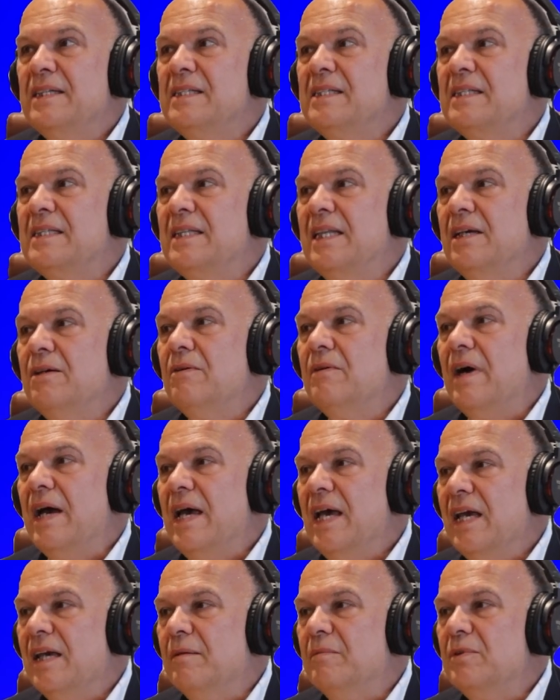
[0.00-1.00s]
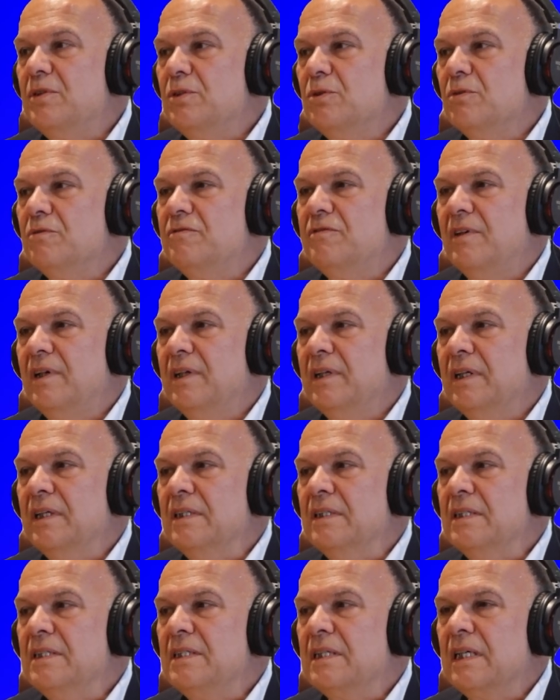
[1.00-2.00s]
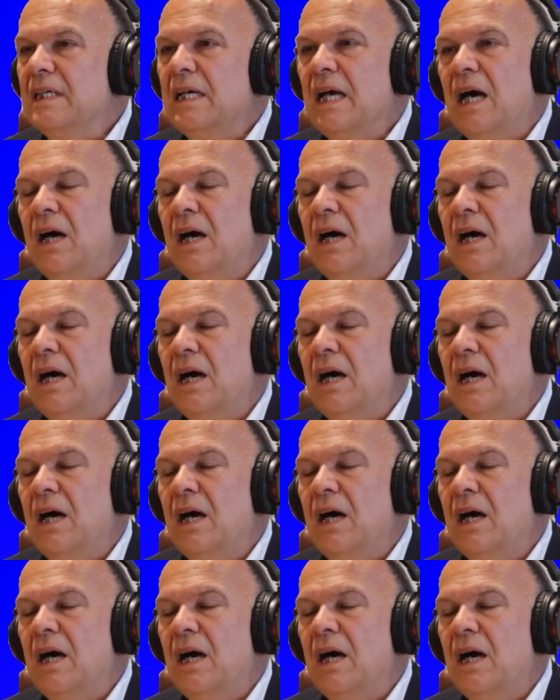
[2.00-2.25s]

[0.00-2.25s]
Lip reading: still aimed to find